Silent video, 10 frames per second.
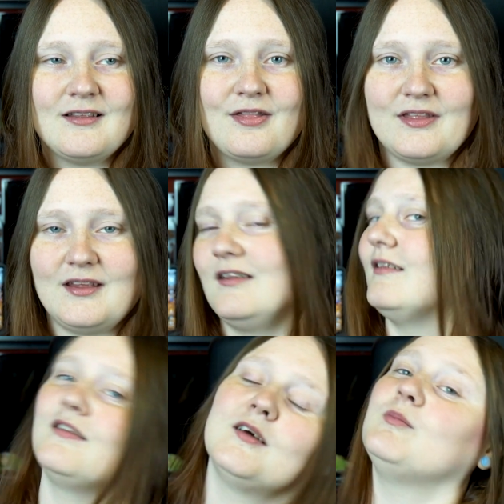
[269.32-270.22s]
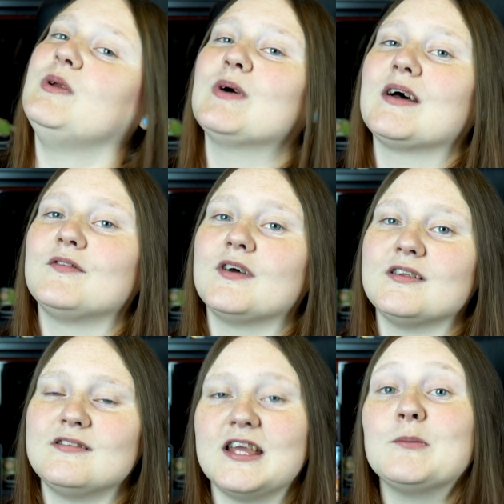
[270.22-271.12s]
thing that people have
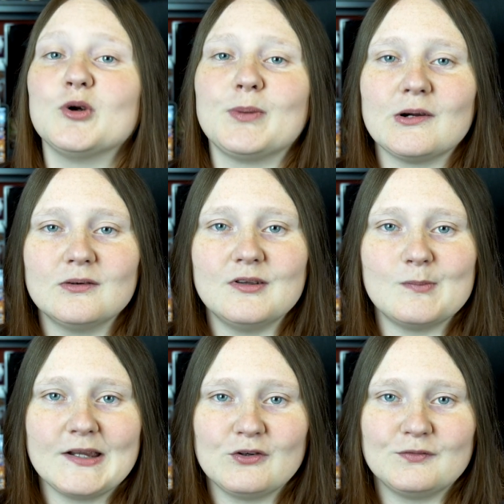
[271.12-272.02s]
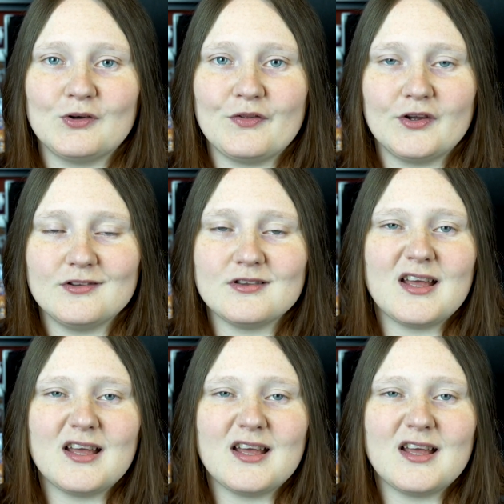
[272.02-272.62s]
a stigma about with micro four thirds.